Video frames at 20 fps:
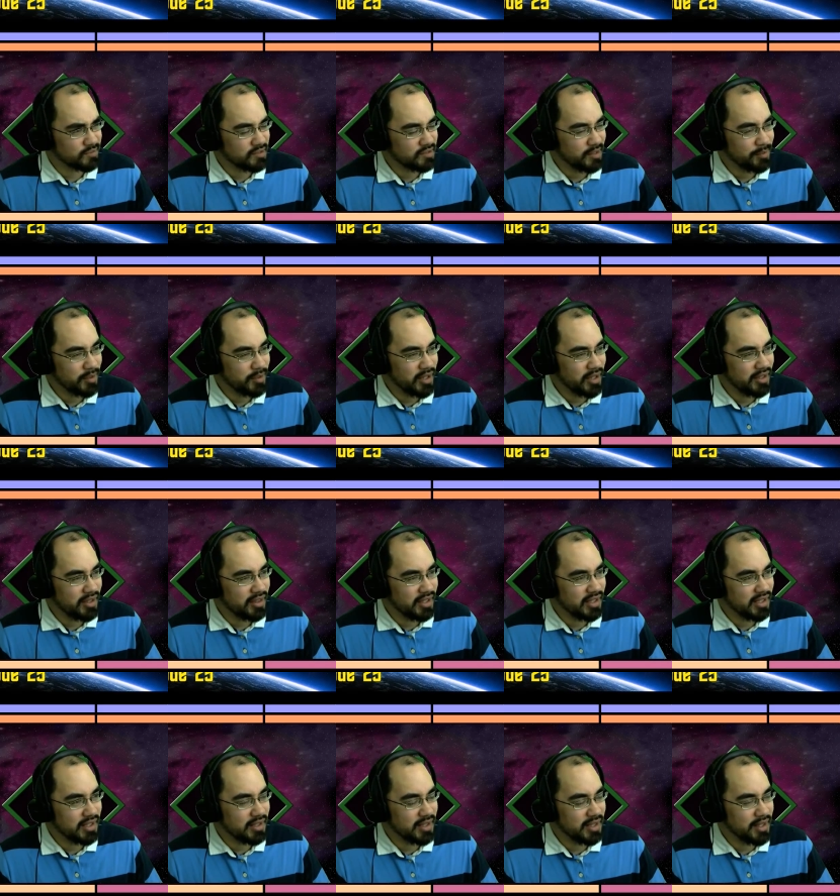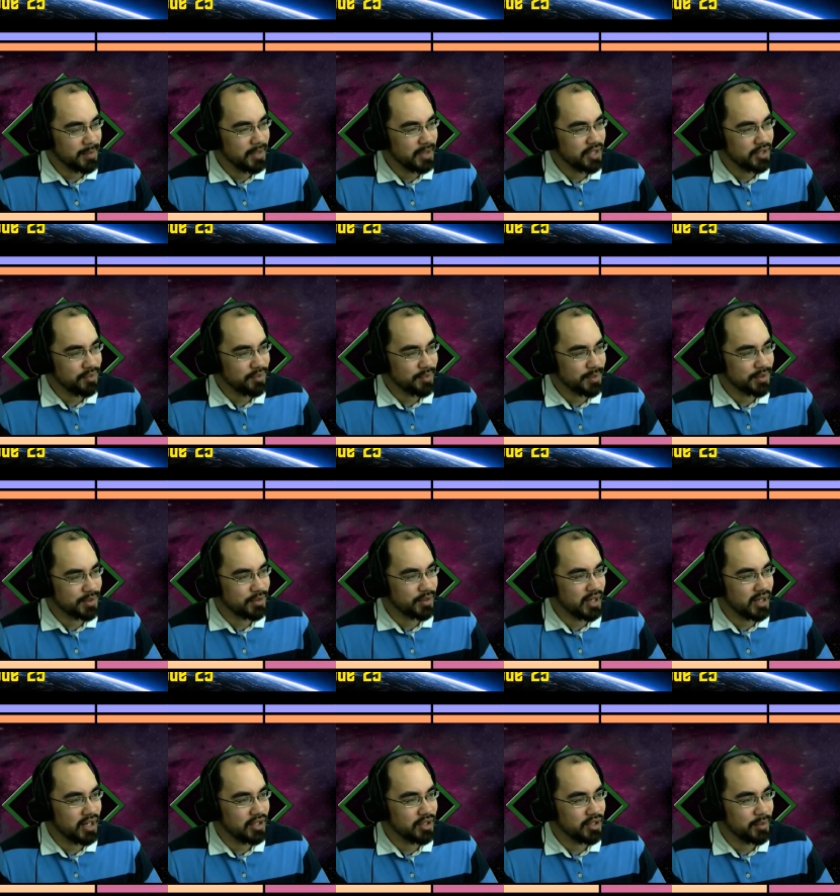I'm trying to think. I mean, just from a
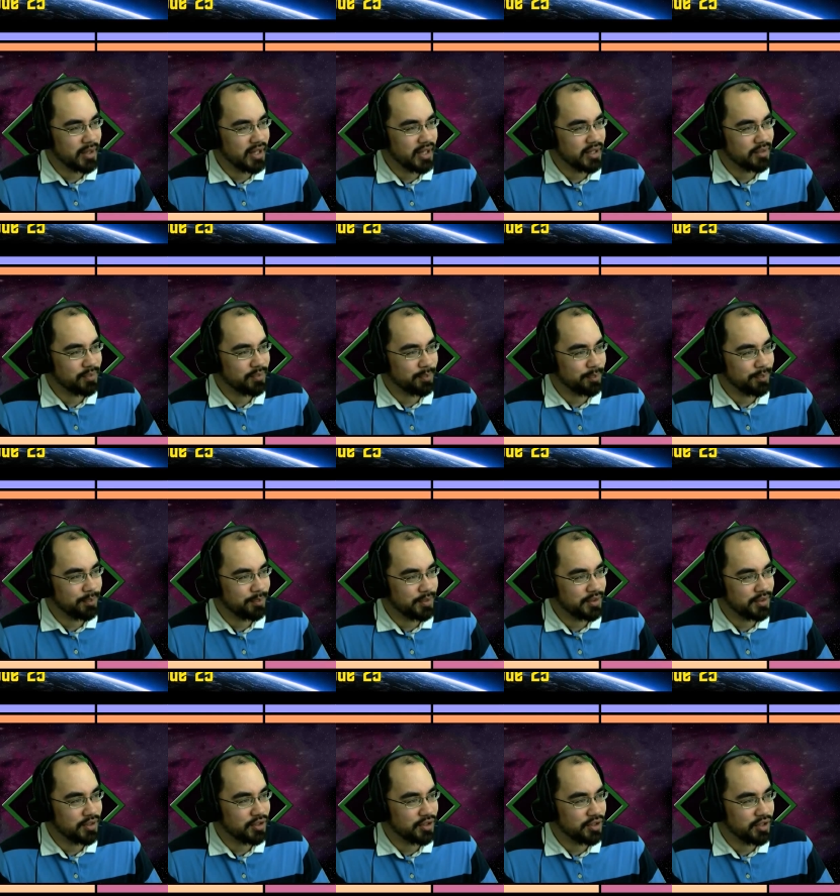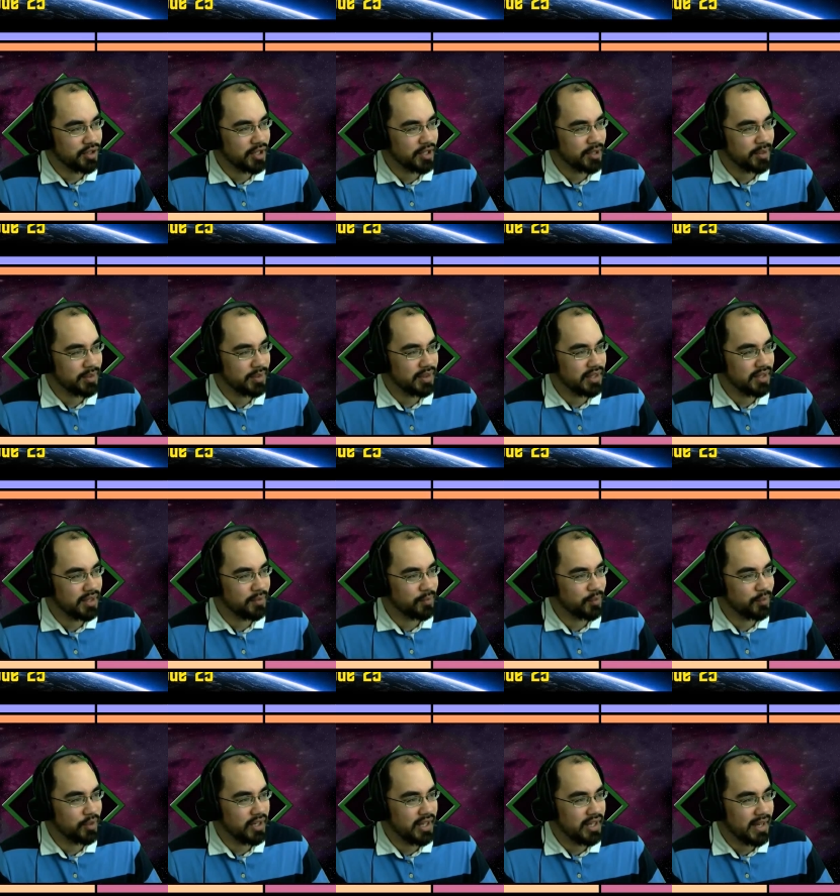strategy-wise position, though, the
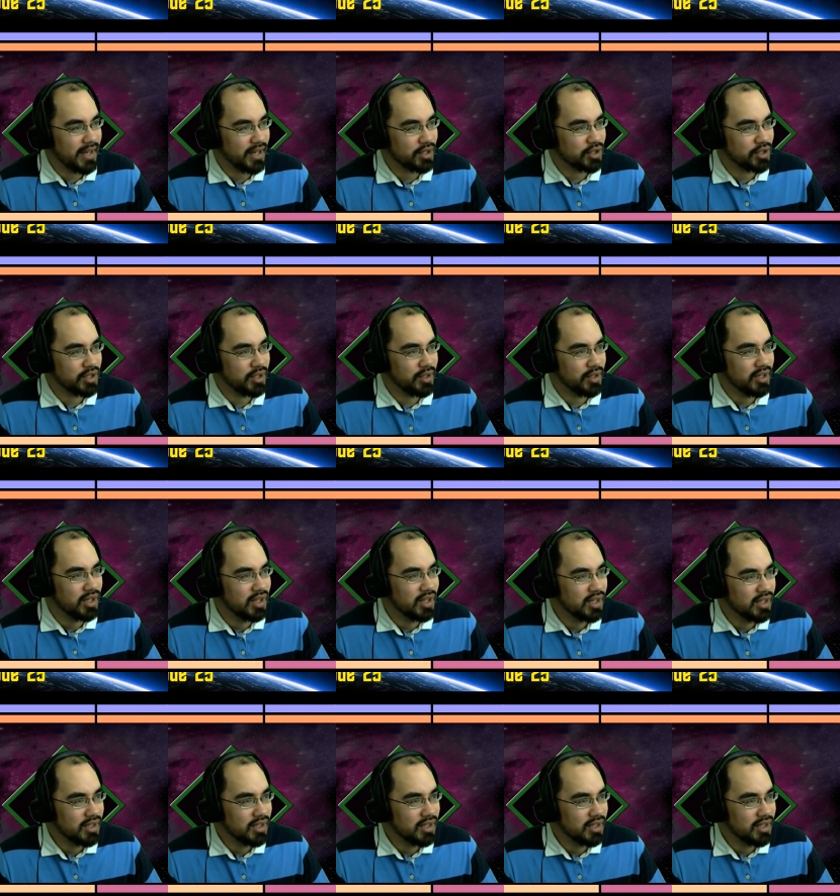free action,